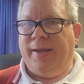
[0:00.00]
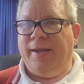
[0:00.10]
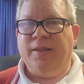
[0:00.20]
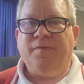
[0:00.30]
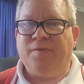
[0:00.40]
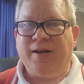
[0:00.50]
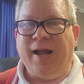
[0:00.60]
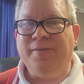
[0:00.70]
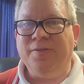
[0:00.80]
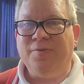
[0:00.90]
And they've
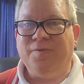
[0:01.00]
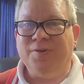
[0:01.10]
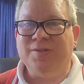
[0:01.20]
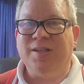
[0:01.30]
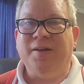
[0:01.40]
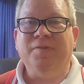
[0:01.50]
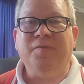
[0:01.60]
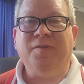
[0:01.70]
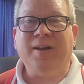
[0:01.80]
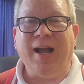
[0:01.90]
forgotten their first love. They've
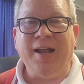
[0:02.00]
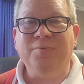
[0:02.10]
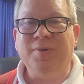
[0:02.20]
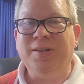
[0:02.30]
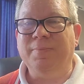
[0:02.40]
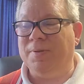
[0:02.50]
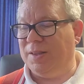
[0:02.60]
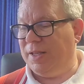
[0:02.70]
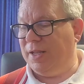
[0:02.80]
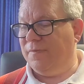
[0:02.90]
forgotten what they
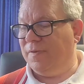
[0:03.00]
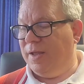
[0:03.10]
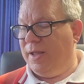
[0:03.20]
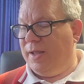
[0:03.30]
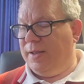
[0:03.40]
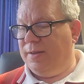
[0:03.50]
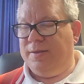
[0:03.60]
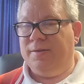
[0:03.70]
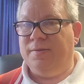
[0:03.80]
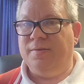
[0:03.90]
believe.
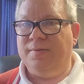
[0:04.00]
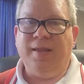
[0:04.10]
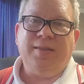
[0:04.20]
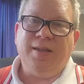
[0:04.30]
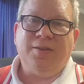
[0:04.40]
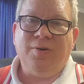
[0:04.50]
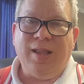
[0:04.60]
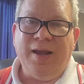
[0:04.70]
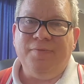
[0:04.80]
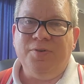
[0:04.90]
They think they're
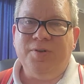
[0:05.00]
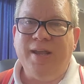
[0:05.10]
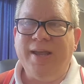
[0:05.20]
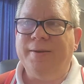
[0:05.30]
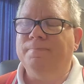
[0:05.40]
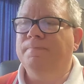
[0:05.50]
alive and they're dead.